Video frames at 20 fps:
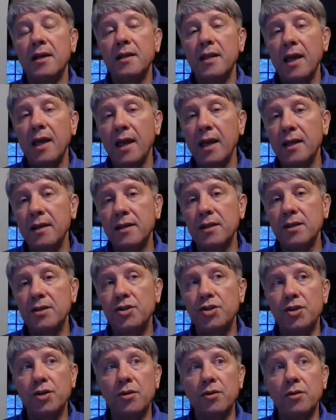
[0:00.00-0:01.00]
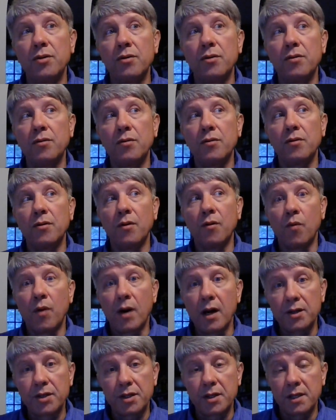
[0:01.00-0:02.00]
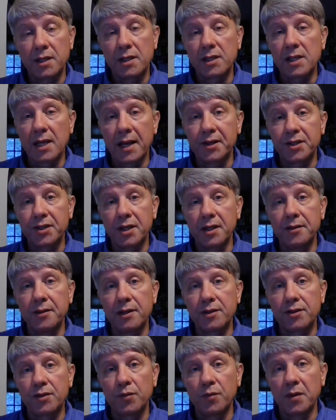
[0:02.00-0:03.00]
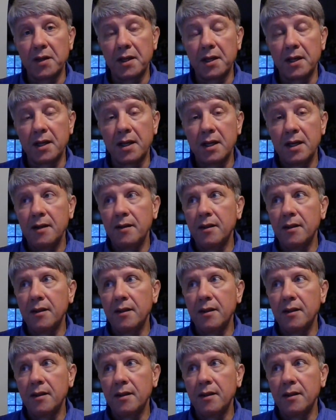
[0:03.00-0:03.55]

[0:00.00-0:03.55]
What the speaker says: hey, did you watch the session this week?